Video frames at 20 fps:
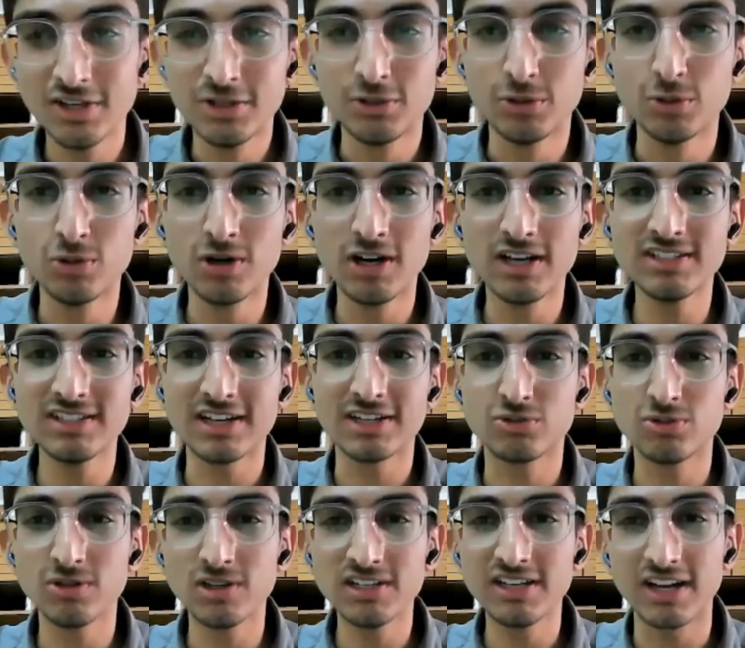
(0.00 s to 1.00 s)
you guys
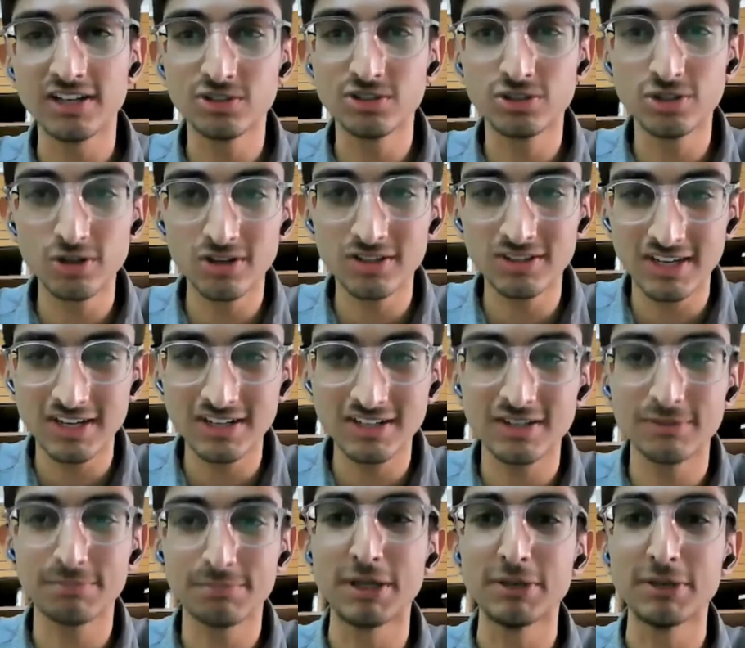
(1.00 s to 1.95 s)
actually ensure that